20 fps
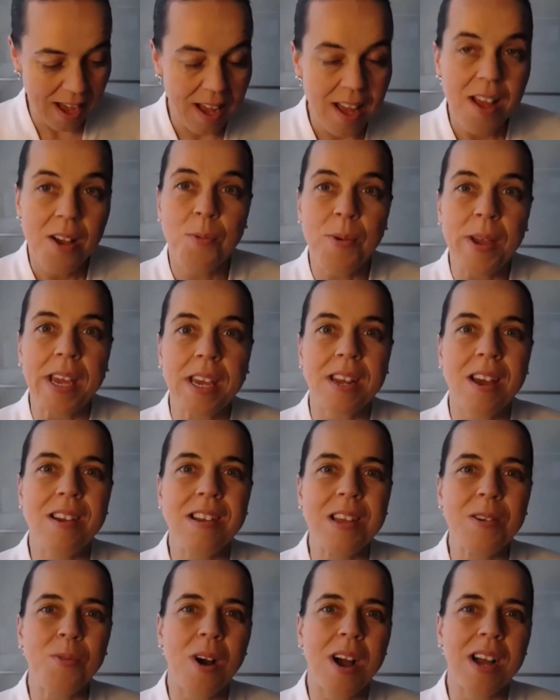we can
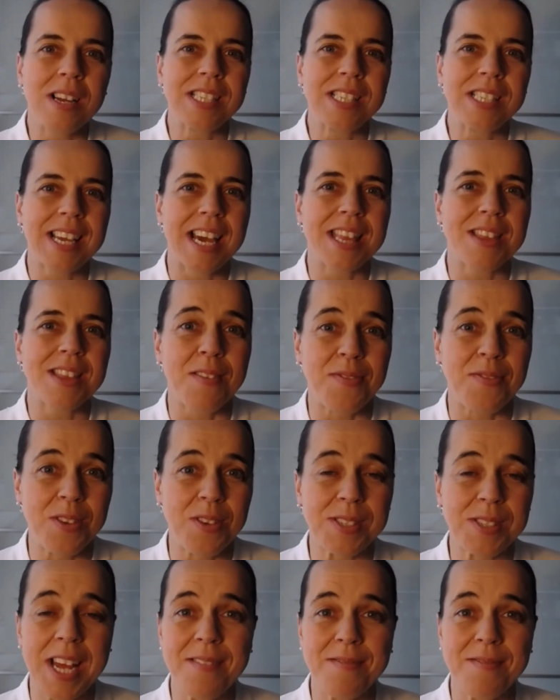only work together if you
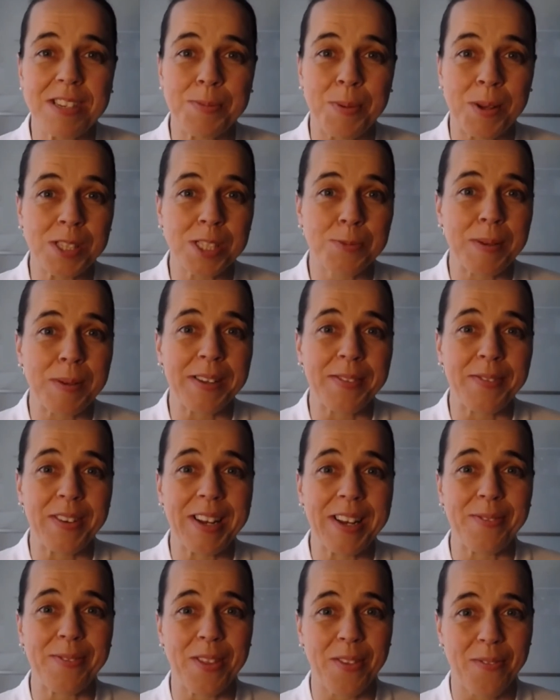take responsibility
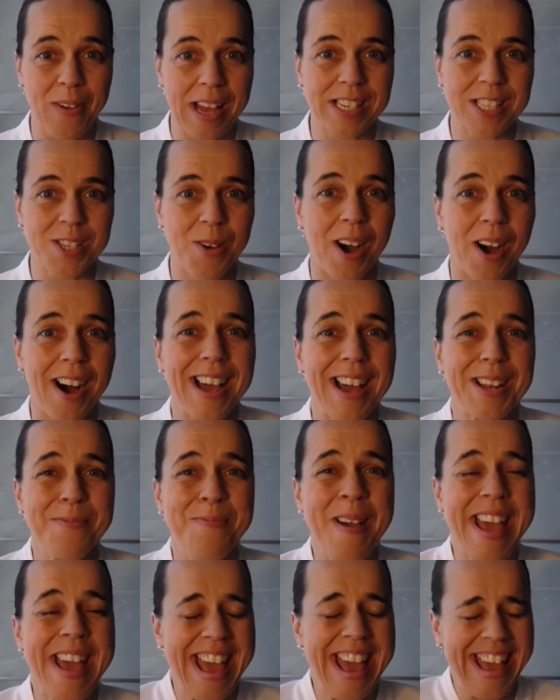for the fact you hired
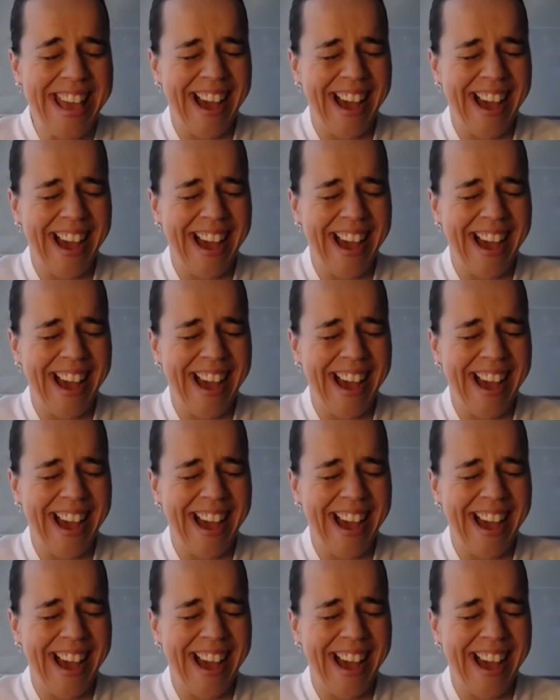me.